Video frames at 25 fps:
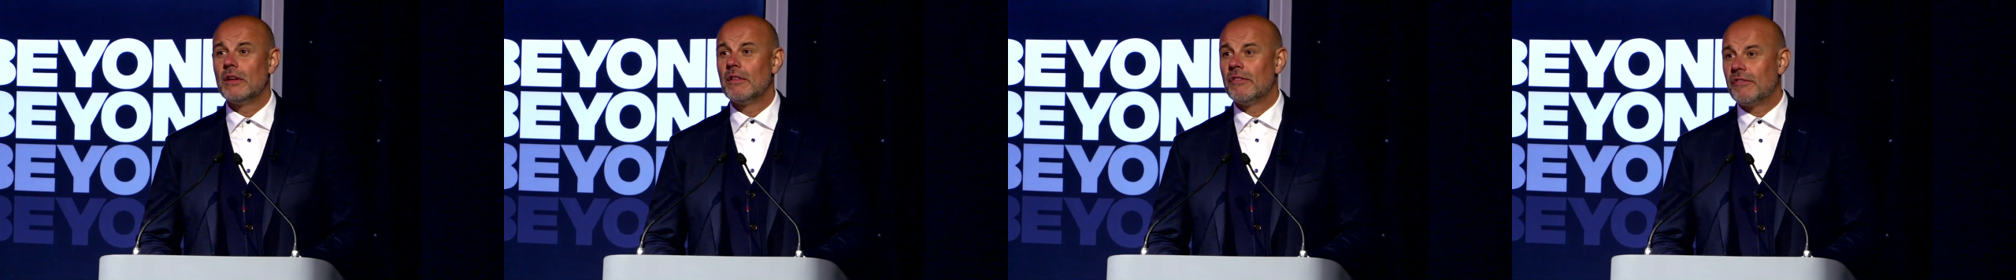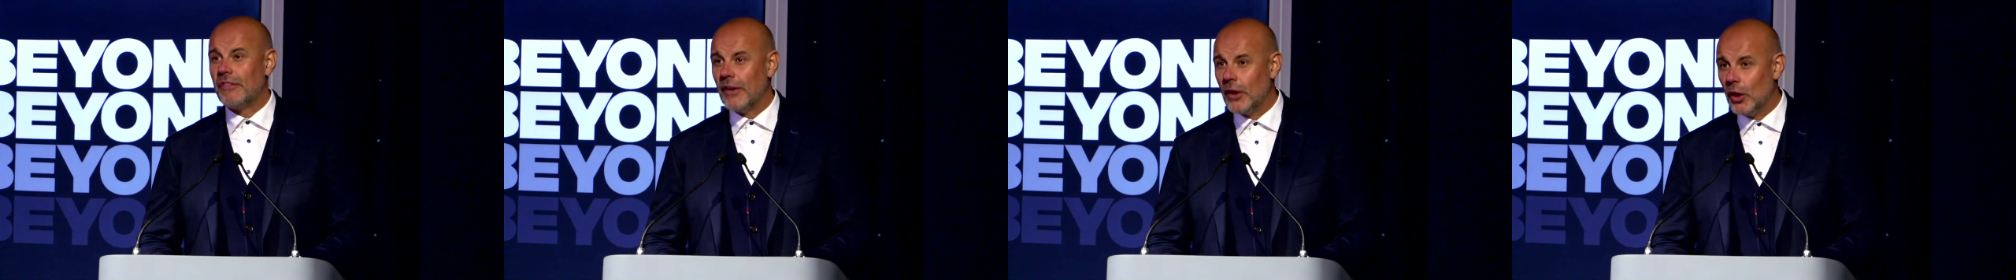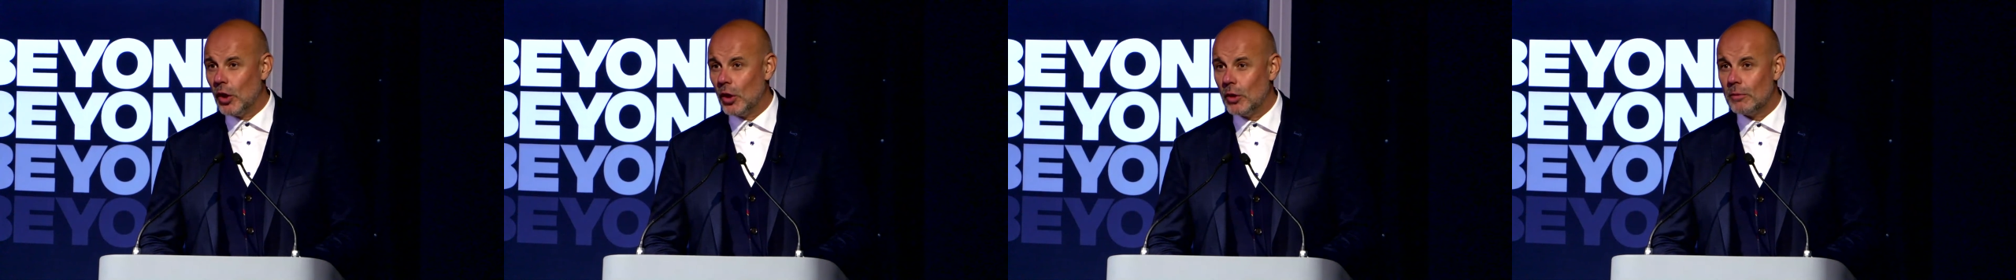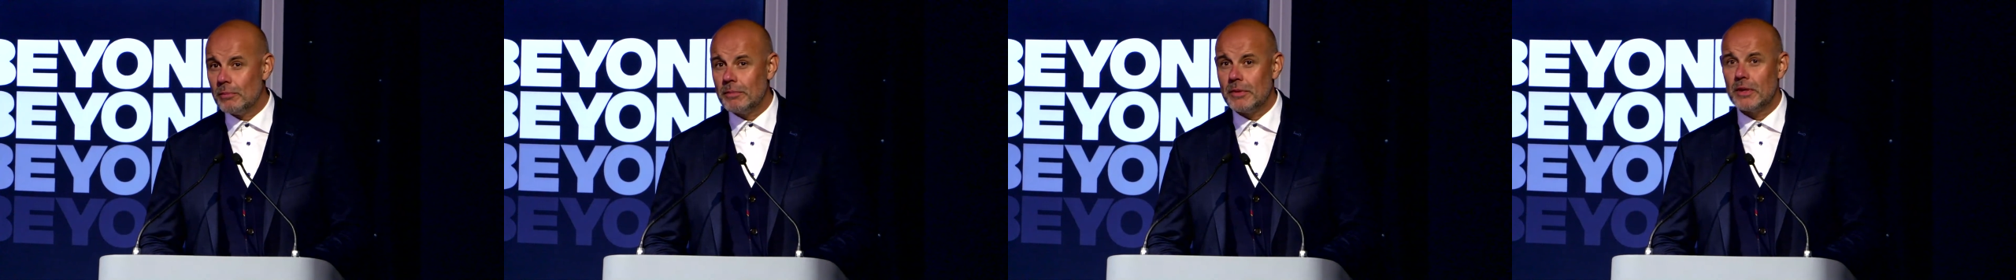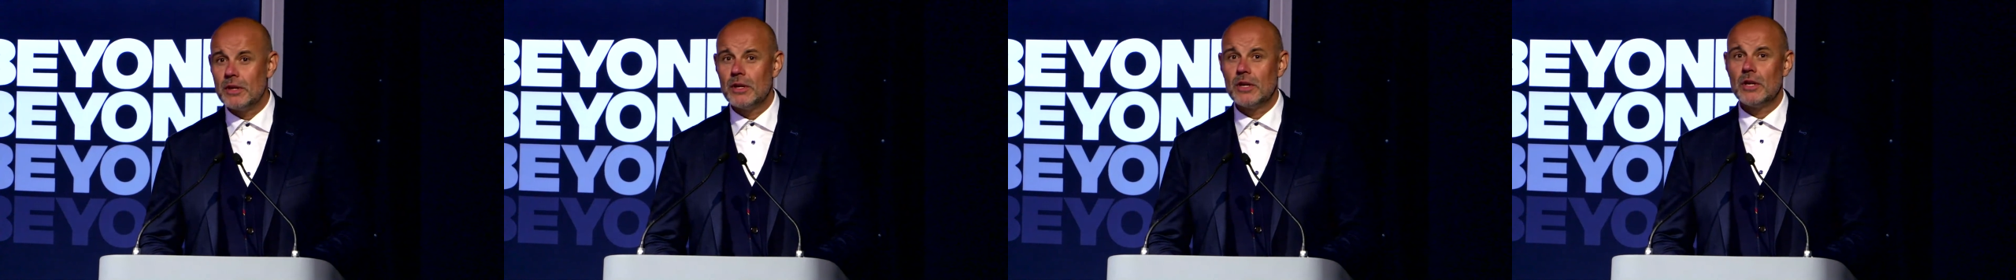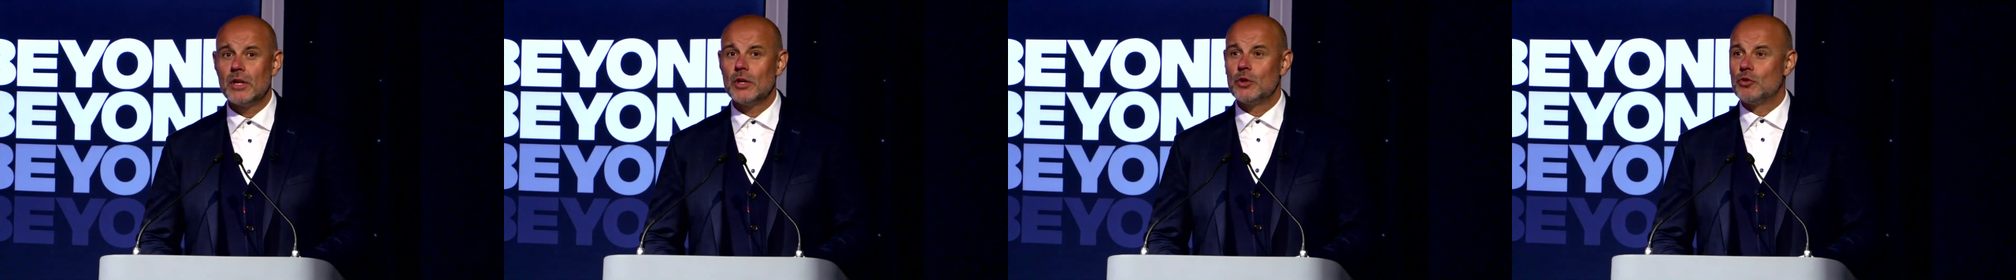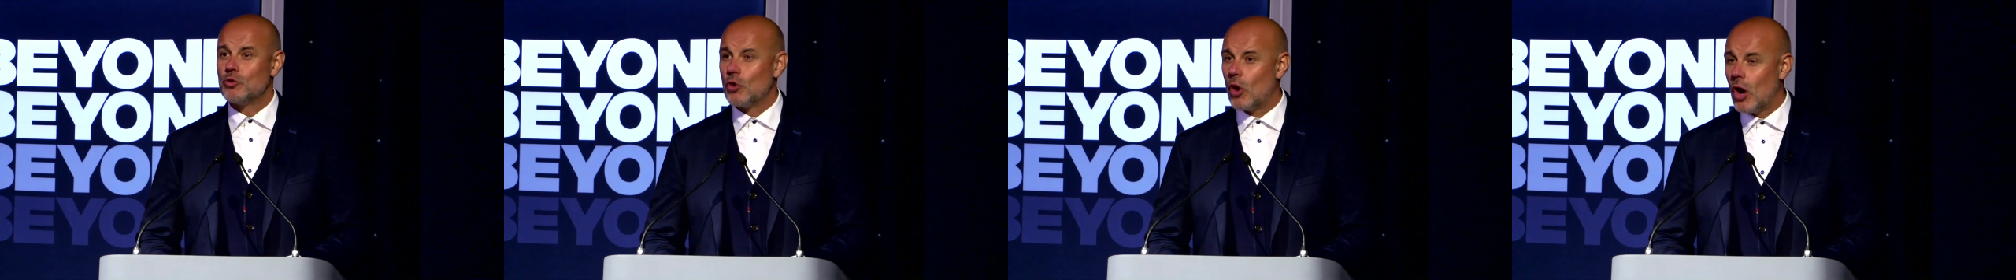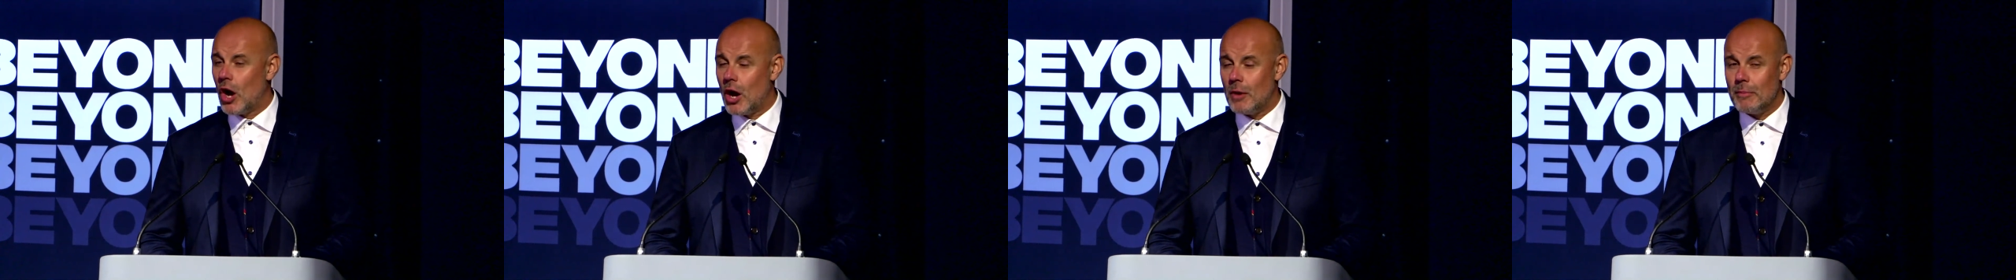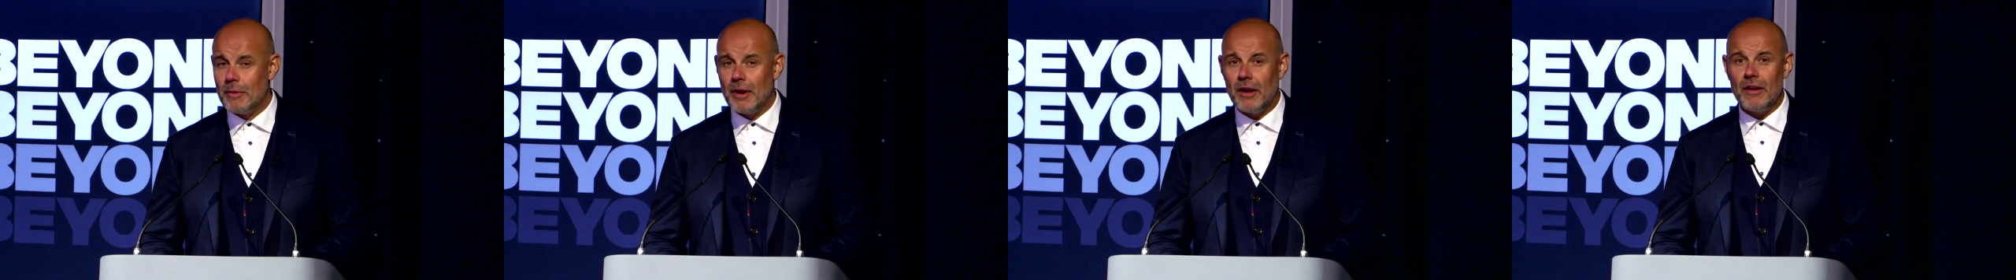film,
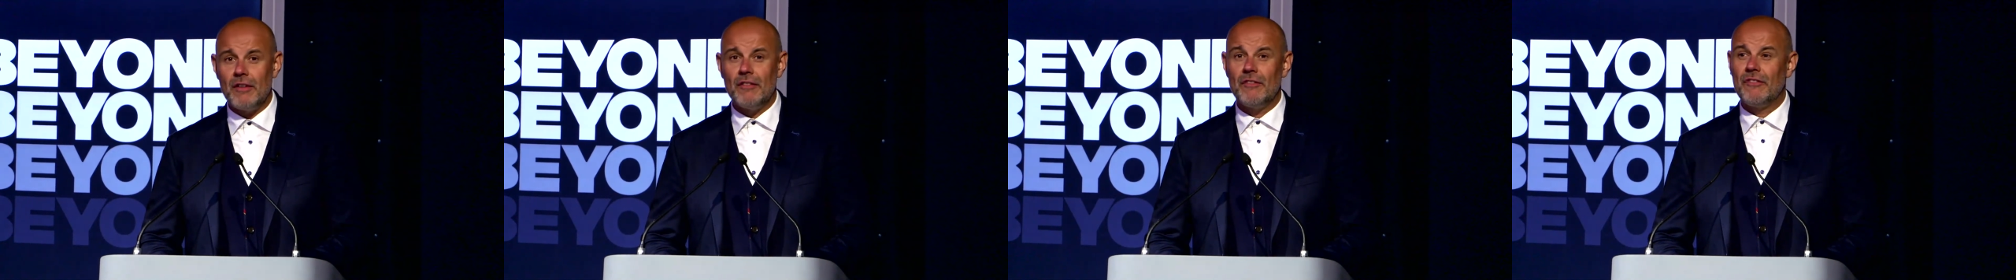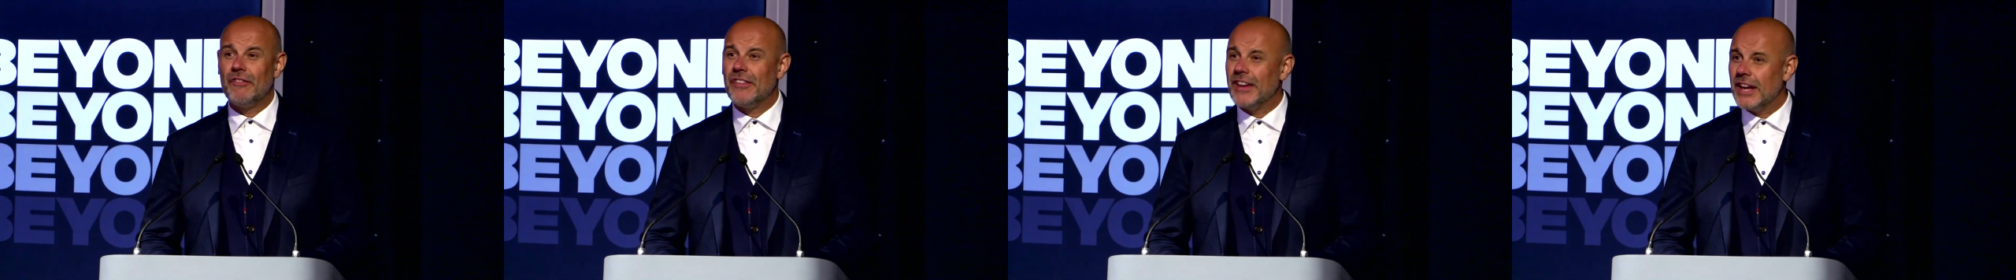drama,